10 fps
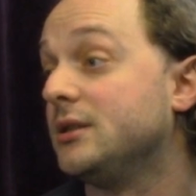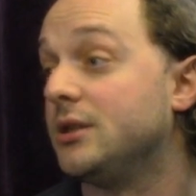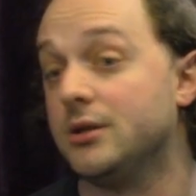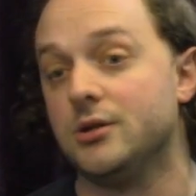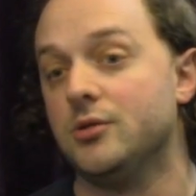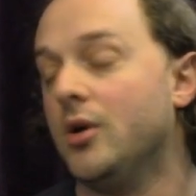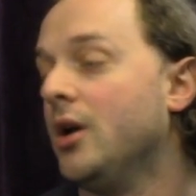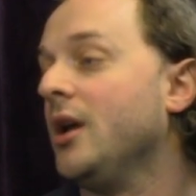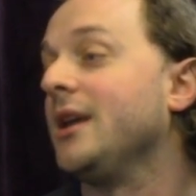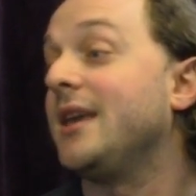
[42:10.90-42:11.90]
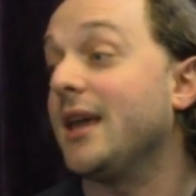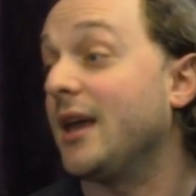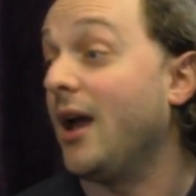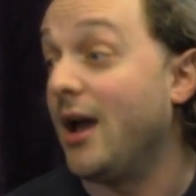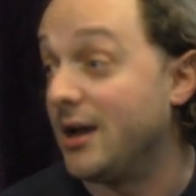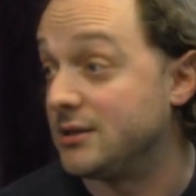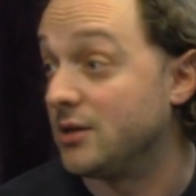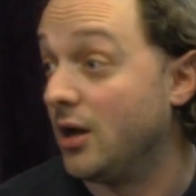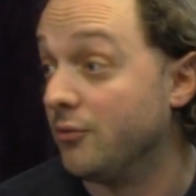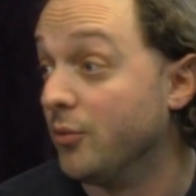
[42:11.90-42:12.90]
to kick ass
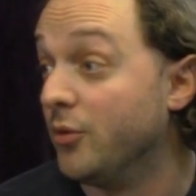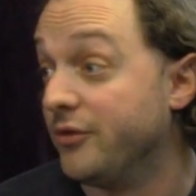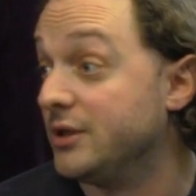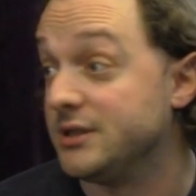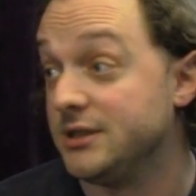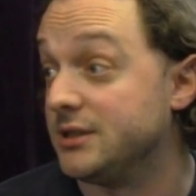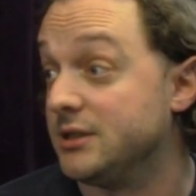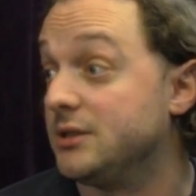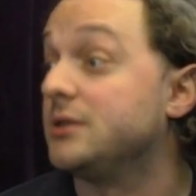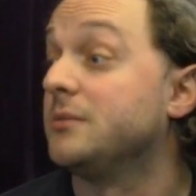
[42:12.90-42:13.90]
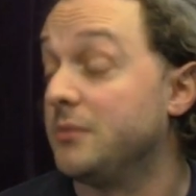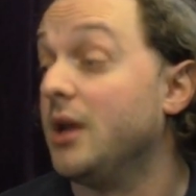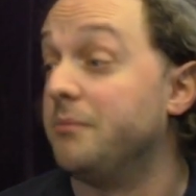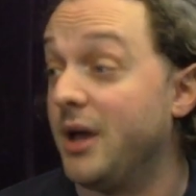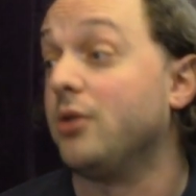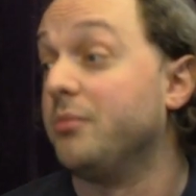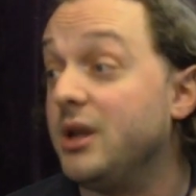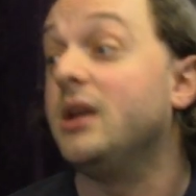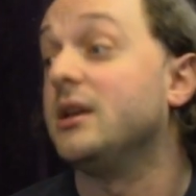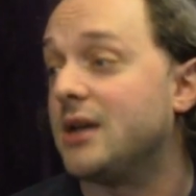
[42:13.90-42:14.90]
on removing diseases, it better
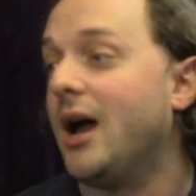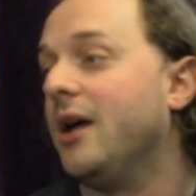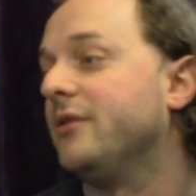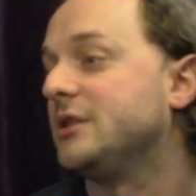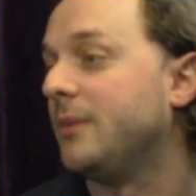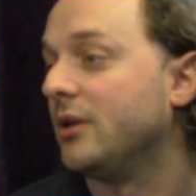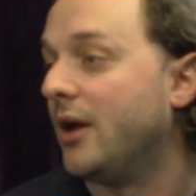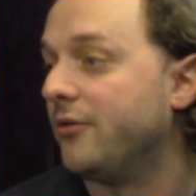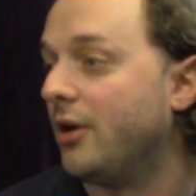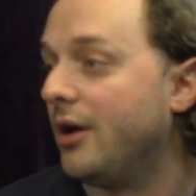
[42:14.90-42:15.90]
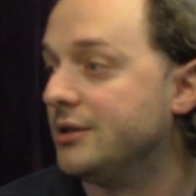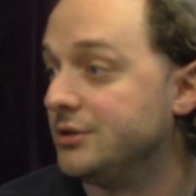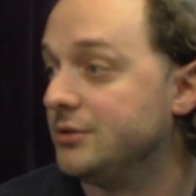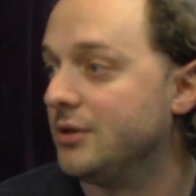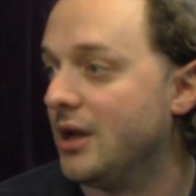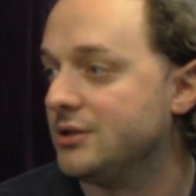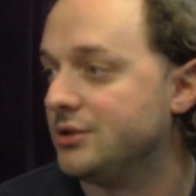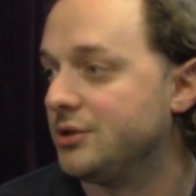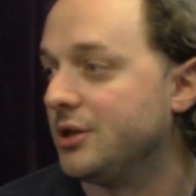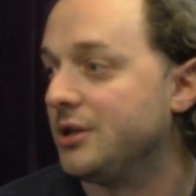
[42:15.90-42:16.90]
be as high of a spell level as you as you
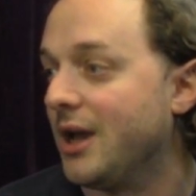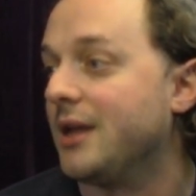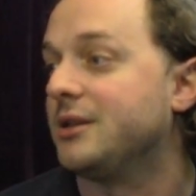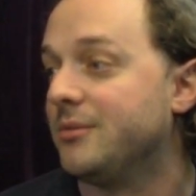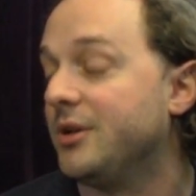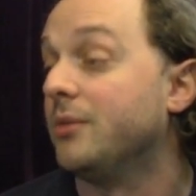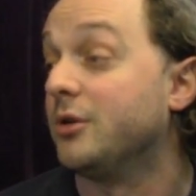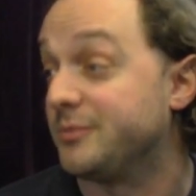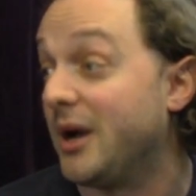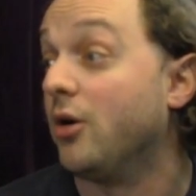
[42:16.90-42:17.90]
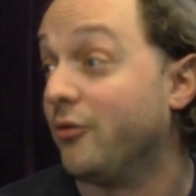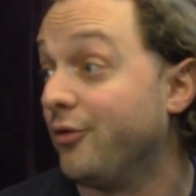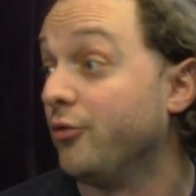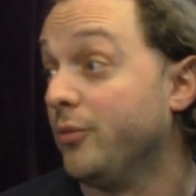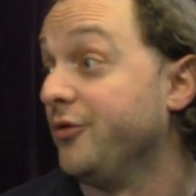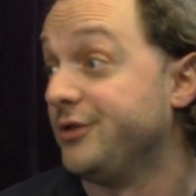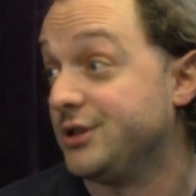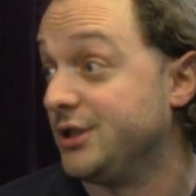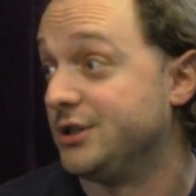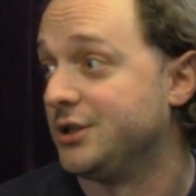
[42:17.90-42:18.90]
can get to be the most powerful remove
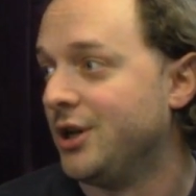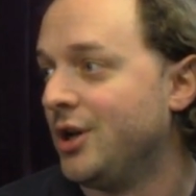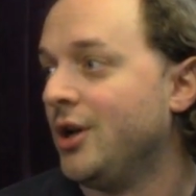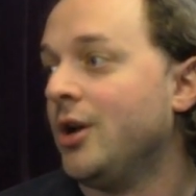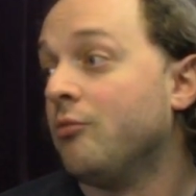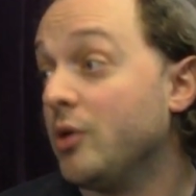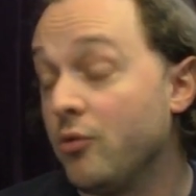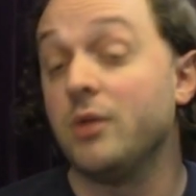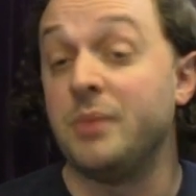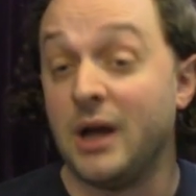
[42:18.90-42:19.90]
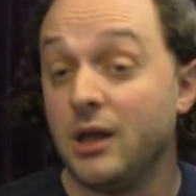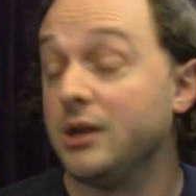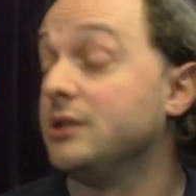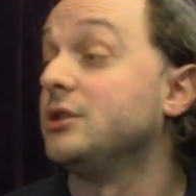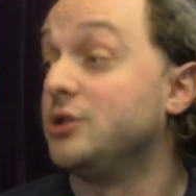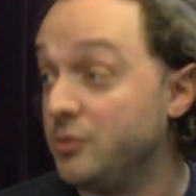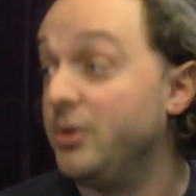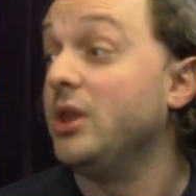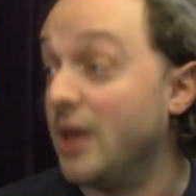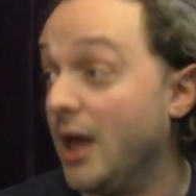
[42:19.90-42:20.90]
disease. Mm-hmm. We wanted Paladins to
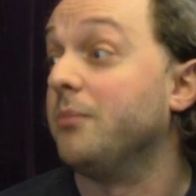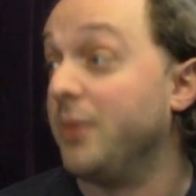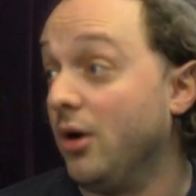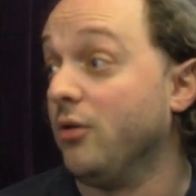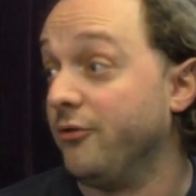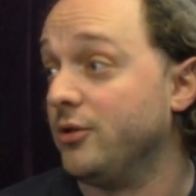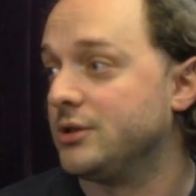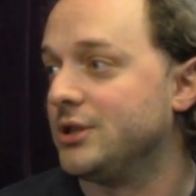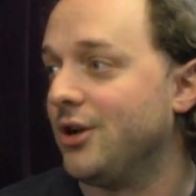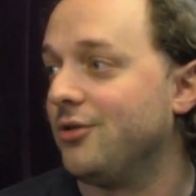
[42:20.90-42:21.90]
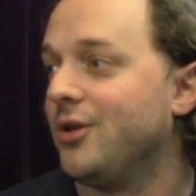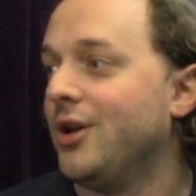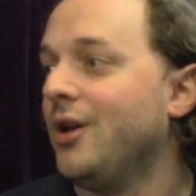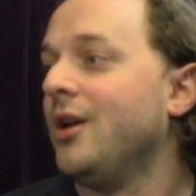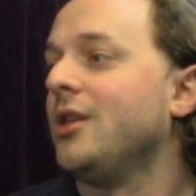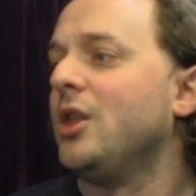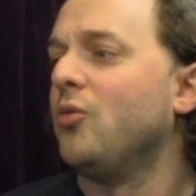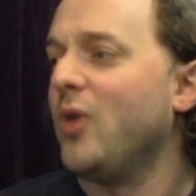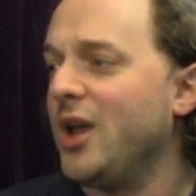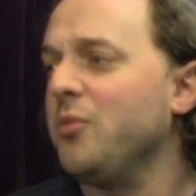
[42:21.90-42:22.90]
be that powerful. So the
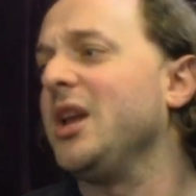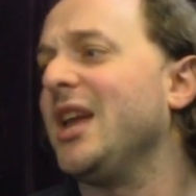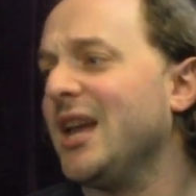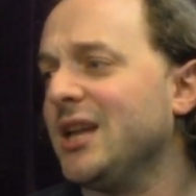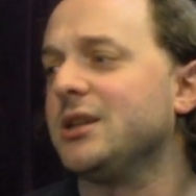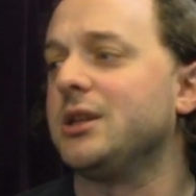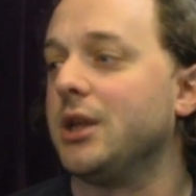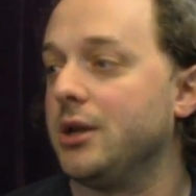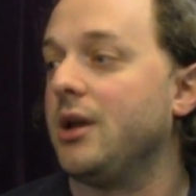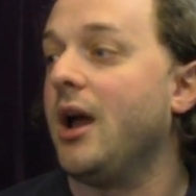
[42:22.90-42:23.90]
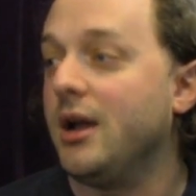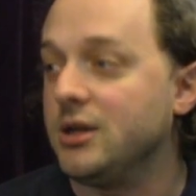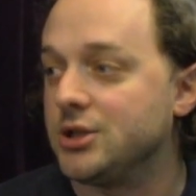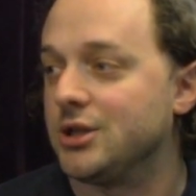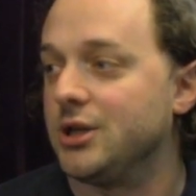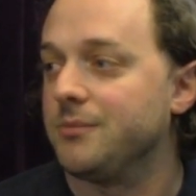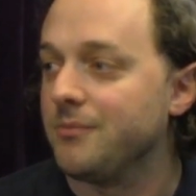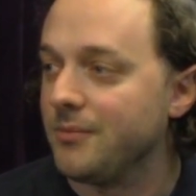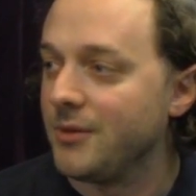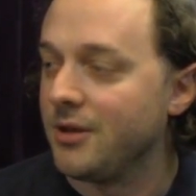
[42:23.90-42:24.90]
way we handle it actually,
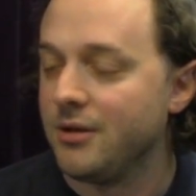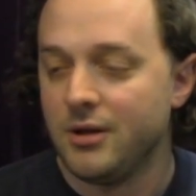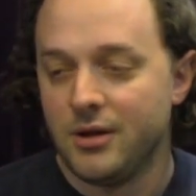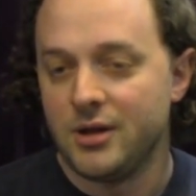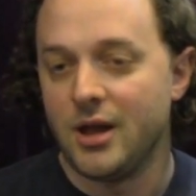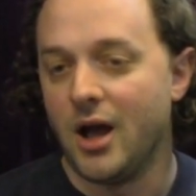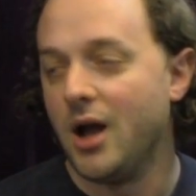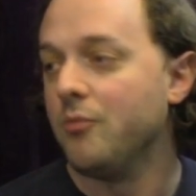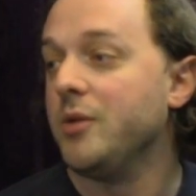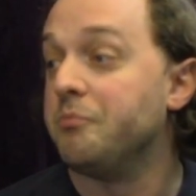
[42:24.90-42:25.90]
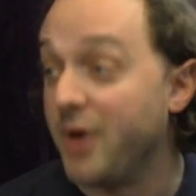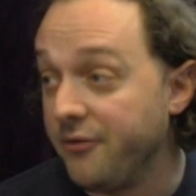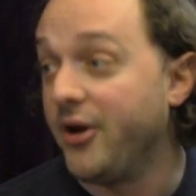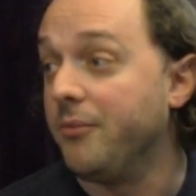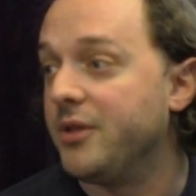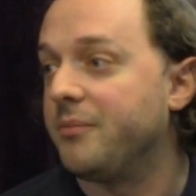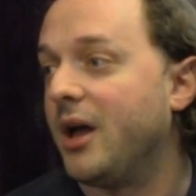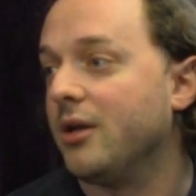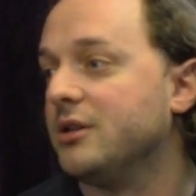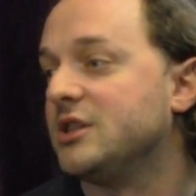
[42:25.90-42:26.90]
Uh, we buff up the
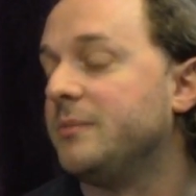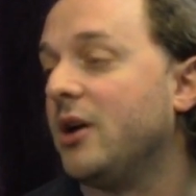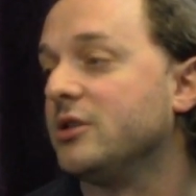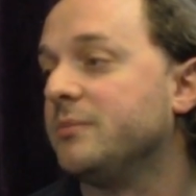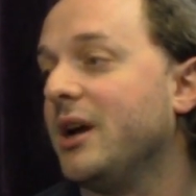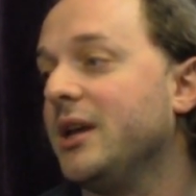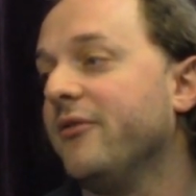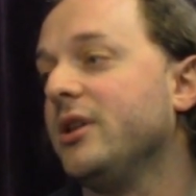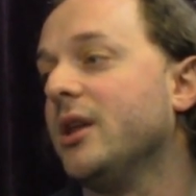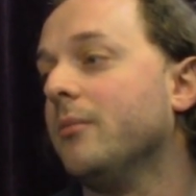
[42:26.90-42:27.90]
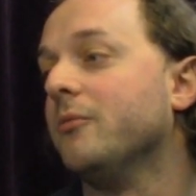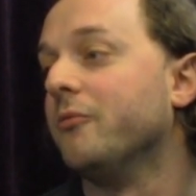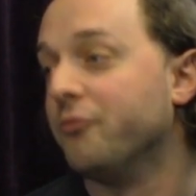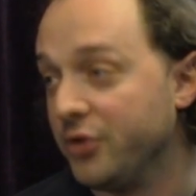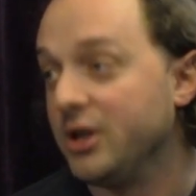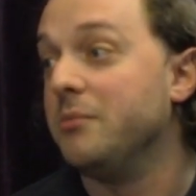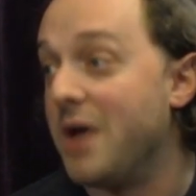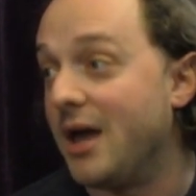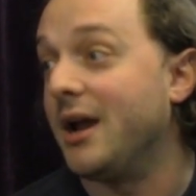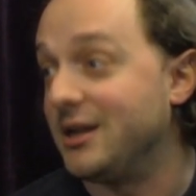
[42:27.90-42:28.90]
Paladin spells by giving them really
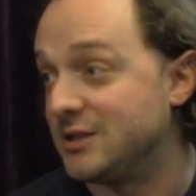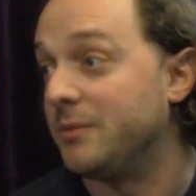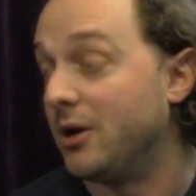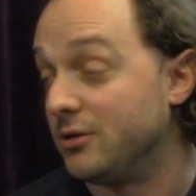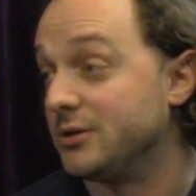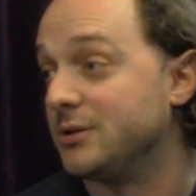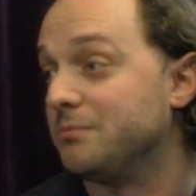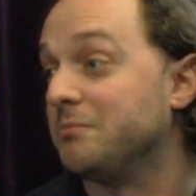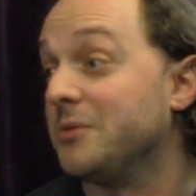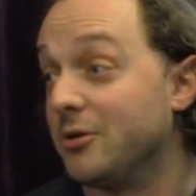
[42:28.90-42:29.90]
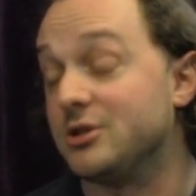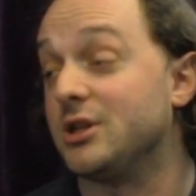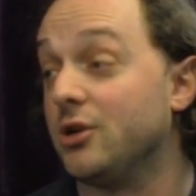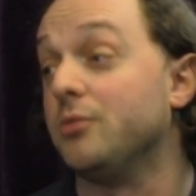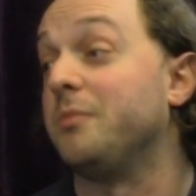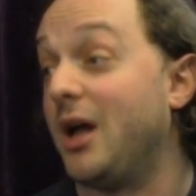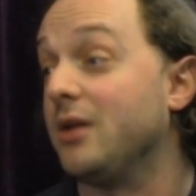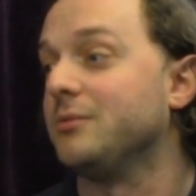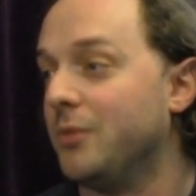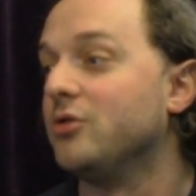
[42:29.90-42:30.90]
badass spells. They're still pal
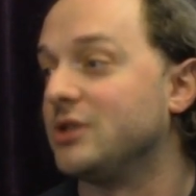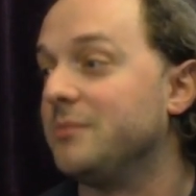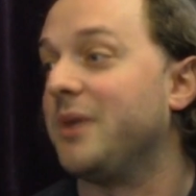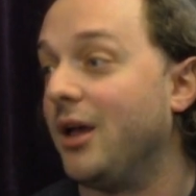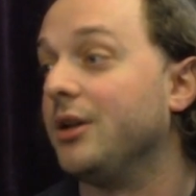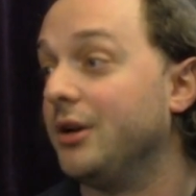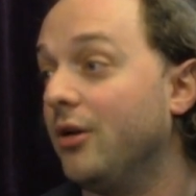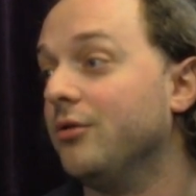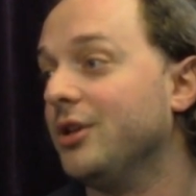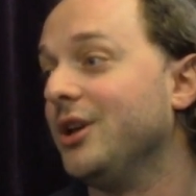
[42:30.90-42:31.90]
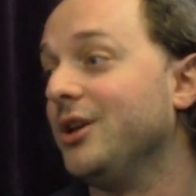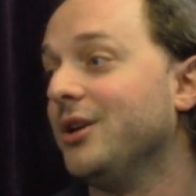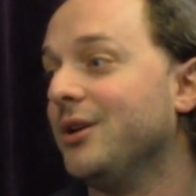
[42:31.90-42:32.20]
mostly Paladin only,